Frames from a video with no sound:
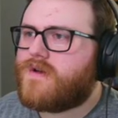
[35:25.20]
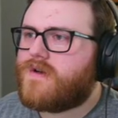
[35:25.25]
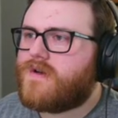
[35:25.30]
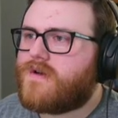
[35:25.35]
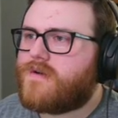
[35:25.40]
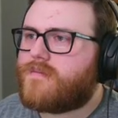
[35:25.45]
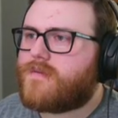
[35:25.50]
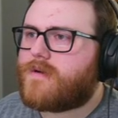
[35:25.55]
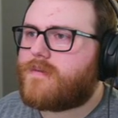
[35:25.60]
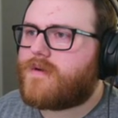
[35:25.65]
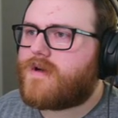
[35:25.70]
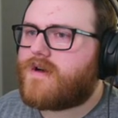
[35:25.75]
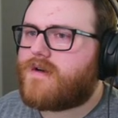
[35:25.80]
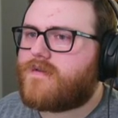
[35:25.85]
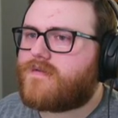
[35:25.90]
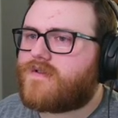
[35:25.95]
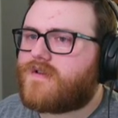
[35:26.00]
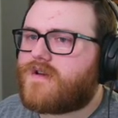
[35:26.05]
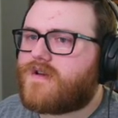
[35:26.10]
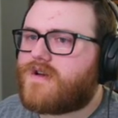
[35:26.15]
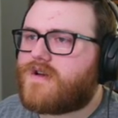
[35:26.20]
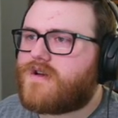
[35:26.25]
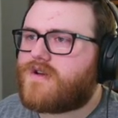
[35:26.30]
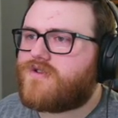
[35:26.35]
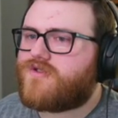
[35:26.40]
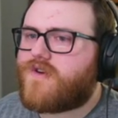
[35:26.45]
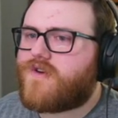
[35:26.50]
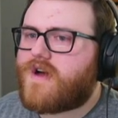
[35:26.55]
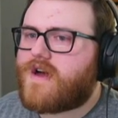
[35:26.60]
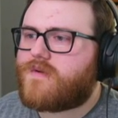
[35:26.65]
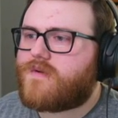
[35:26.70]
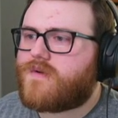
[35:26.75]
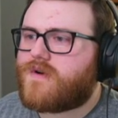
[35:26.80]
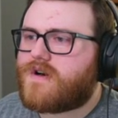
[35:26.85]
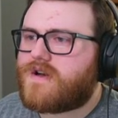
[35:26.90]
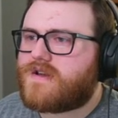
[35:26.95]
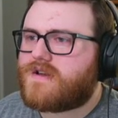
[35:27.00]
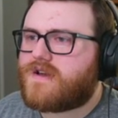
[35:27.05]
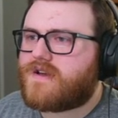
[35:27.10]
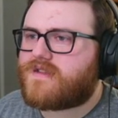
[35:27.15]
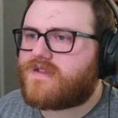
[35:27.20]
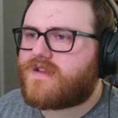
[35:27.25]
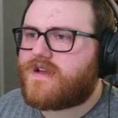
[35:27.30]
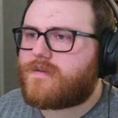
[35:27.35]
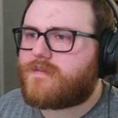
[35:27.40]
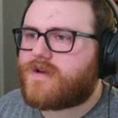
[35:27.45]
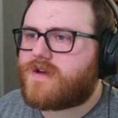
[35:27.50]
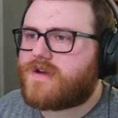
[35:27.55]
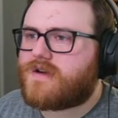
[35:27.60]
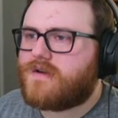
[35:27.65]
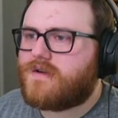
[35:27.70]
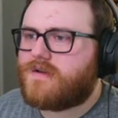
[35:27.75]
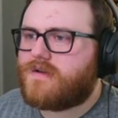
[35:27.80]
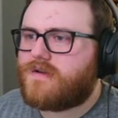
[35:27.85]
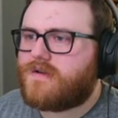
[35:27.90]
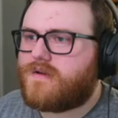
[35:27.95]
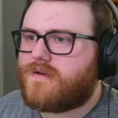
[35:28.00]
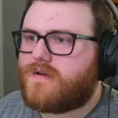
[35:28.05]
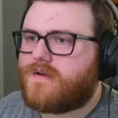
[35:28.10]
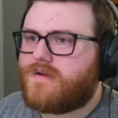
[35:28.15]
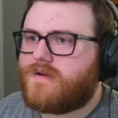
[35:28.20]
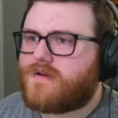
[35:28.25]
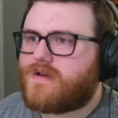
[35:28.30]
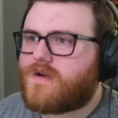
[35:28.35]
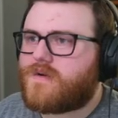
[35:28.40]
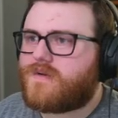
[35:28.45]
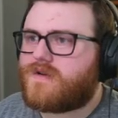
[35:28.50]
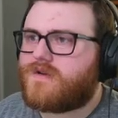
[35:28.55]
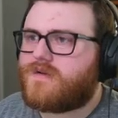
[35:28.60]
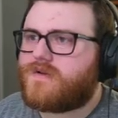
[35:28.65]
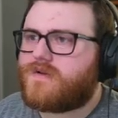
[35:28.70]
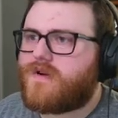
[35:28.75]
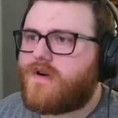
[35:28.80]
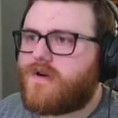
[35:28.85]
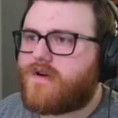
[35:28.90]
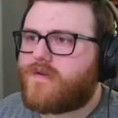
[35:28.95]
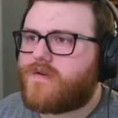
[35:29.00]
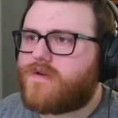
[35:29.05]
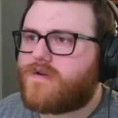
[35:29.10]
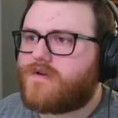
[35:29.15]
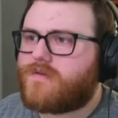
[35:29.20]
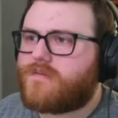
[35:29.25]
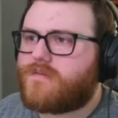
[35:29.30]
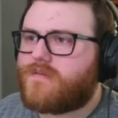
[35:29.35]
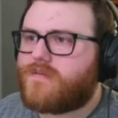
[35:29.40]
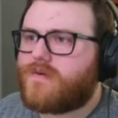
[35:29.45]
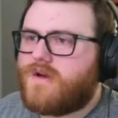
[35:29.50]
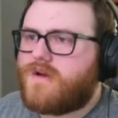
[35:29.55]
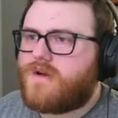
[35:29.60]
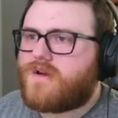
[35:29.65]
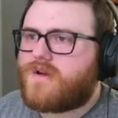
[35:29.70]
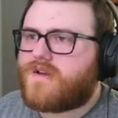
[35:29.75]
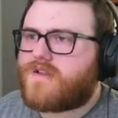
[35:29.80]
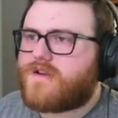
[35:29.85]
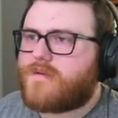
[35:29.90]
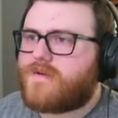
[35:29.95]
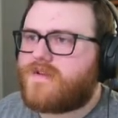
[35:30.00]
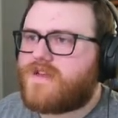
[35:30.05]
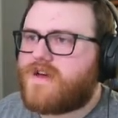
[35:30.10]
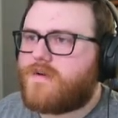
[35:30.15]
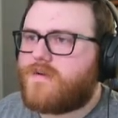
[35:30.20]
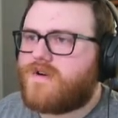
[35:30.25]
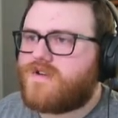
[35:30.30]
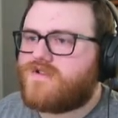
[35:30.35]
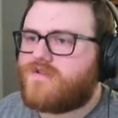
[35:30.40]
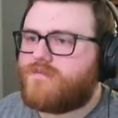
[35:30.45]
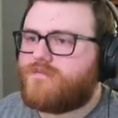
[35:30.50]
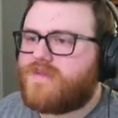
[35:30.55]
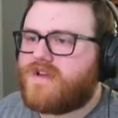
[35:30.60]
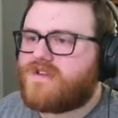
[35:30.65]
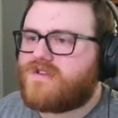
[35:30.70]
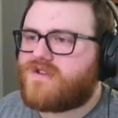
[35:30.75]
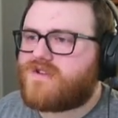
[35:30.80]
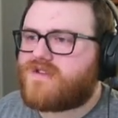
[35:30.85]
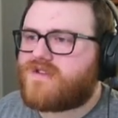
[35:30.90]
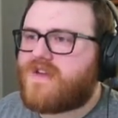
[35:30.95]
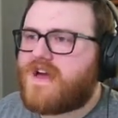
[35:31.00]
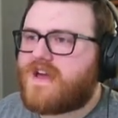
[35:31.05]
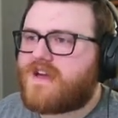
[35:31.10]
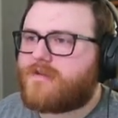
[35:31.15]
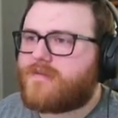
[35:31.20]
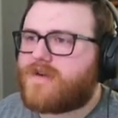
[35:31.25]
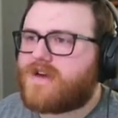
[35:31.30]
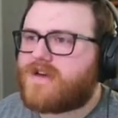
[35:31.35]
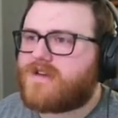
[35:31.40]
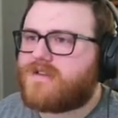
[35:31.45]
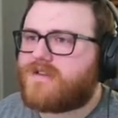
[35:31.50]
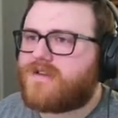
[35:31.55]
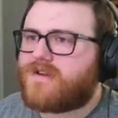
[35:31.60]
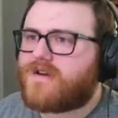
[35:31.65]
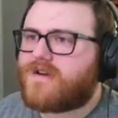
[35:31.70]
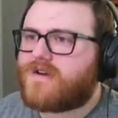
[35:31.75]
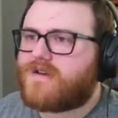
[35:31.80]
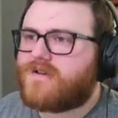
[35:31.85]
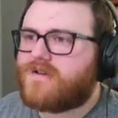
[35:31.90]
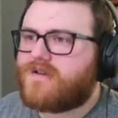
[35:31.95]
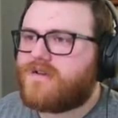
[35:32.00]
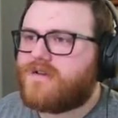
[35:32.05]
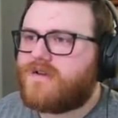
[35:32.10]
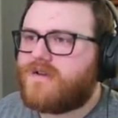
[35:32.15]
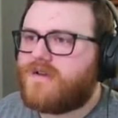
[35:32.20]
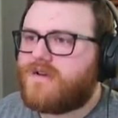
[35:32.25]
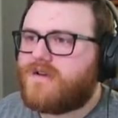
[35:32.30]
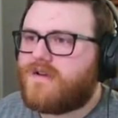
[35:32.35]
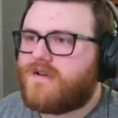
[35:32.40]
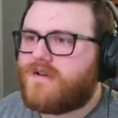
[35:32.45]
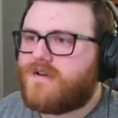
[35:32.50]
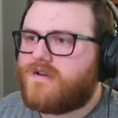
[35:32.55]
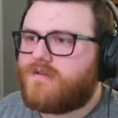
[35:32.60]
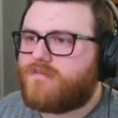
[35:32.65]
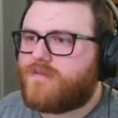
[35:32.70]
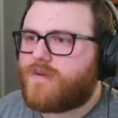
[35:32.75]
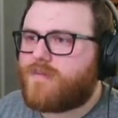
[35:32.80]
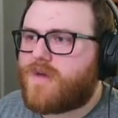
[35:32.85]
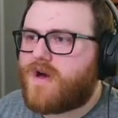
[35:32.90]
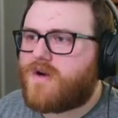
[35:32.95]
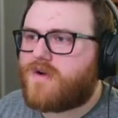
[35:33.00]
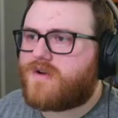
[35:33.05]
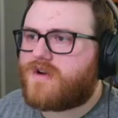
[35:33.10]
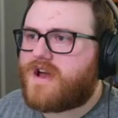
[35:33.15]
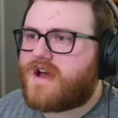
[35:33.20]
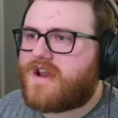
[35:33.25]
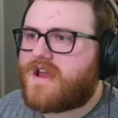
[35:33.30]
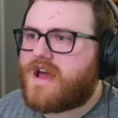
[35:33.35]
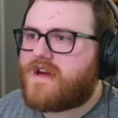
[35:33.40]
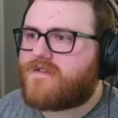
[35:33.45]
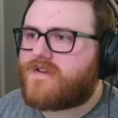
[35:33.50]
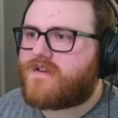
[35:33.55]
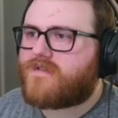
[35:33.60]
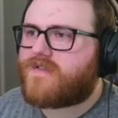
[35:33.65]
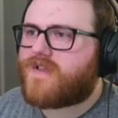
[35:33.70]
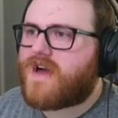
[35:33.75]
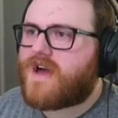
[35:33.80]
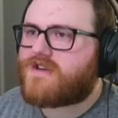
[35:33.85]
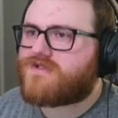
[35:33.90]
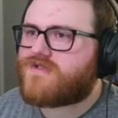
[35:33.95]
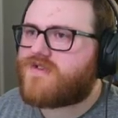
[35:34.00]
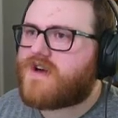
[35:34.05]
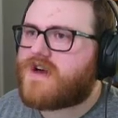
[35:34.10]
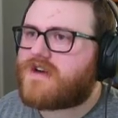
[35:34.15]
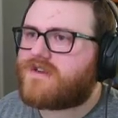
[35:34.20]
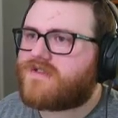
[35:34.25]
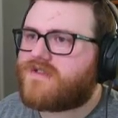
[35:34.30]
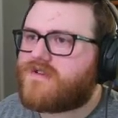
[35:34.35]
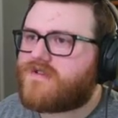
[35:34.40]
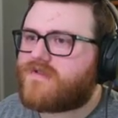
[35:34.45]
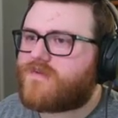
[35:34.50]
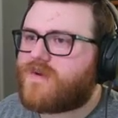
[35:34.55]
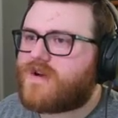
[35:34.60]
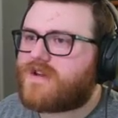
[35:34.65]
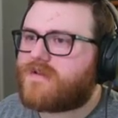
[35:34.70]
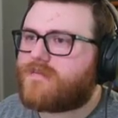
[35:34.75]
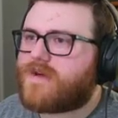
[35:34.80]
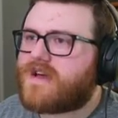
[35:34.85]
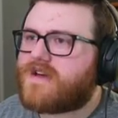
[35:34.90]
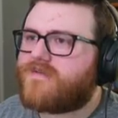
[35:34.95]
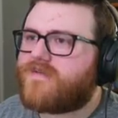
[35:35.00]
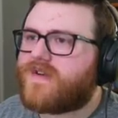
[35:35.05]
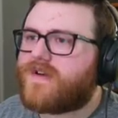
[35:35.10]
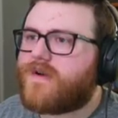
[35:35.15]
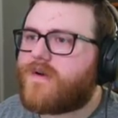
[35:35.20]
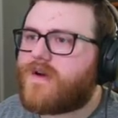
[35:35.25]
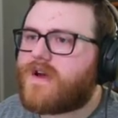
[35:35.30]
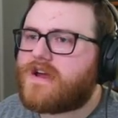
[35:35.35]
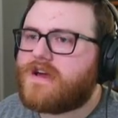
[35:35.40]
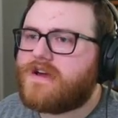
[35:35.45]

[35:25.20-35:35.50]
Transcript: Maybe I'll have to try one next time I go into a dark room. Because, I mean, that would be just like me to bemoan not having a flashlight, and there's one in my inventory.